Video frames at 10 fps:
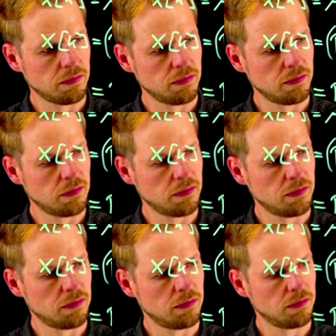
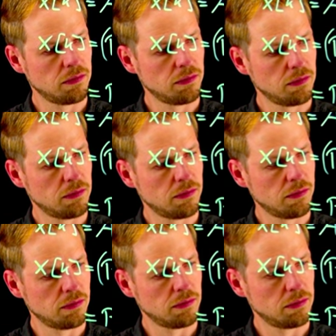
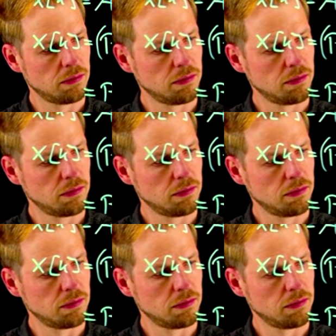(silence)